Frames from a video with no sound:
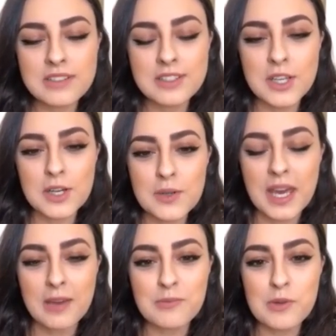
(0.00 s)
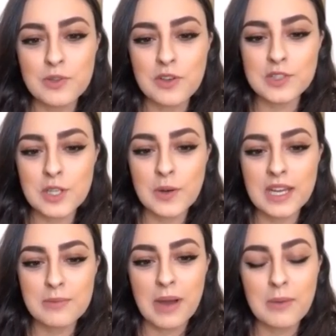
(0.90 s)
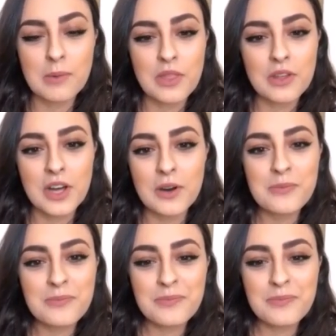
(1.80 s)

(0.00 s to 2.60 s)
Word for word: So, yeah, moved over to Kuwait in about a month ago.